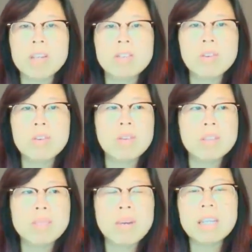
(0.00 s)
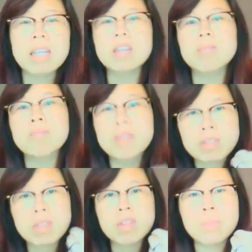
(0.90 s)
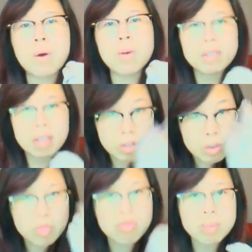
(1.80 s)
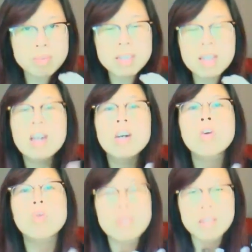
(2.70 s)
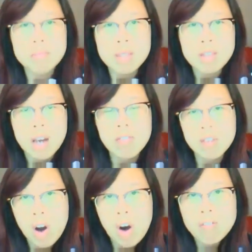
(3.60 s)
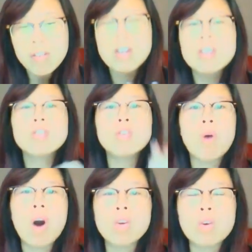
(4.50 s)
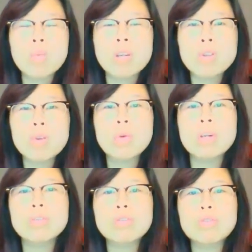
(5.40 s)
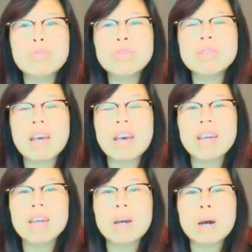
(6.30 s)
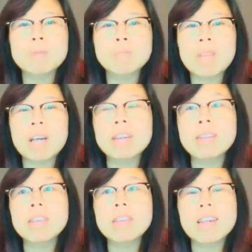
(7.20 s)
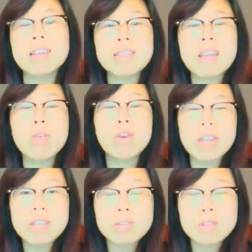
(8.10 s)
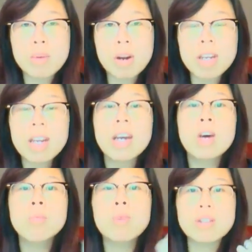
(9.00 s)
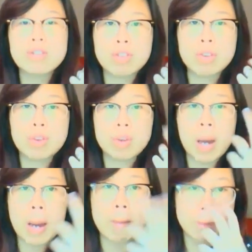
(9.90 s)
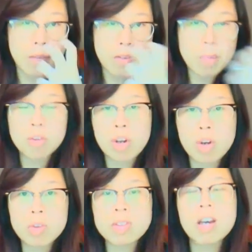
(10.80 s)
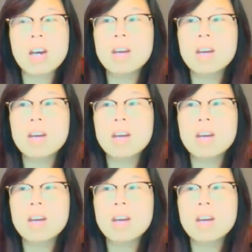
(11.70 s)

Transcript: so it's mainly because of the postnasal drips causing me to have a cough. So what I normally do is to use a steroid nasal spray, which you puff up your nose